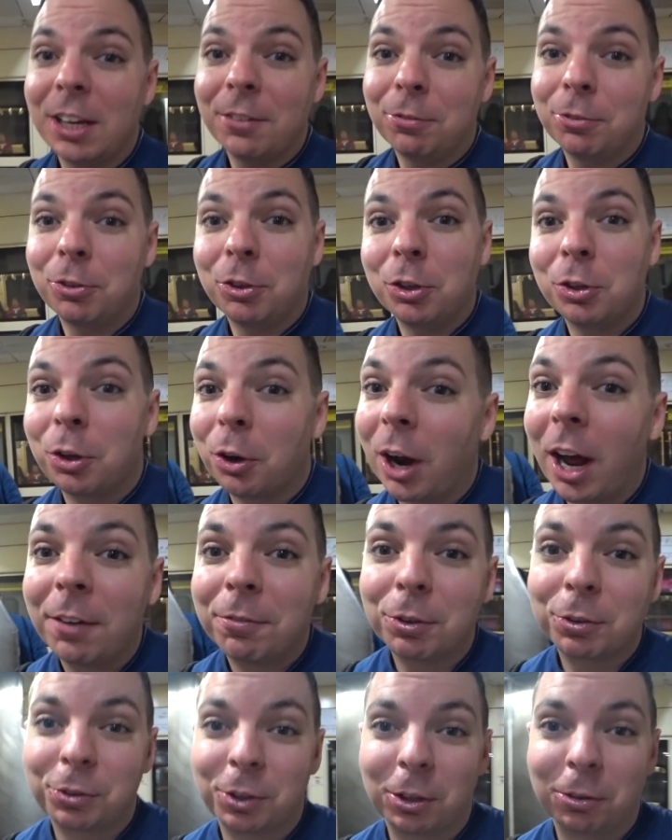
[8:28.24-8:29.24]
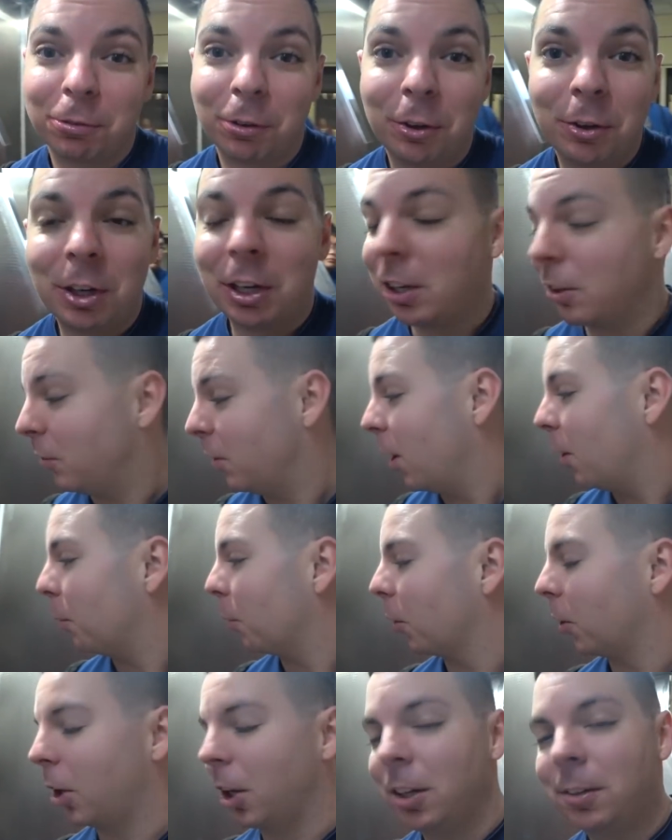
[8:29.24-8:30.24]
If you don't have your cell phone and it's not
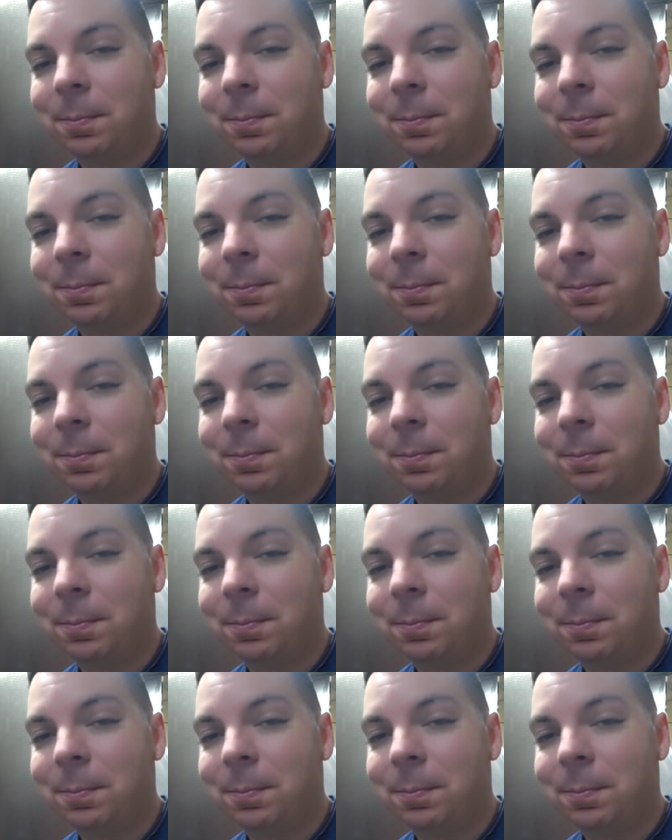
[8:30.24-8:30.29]
working,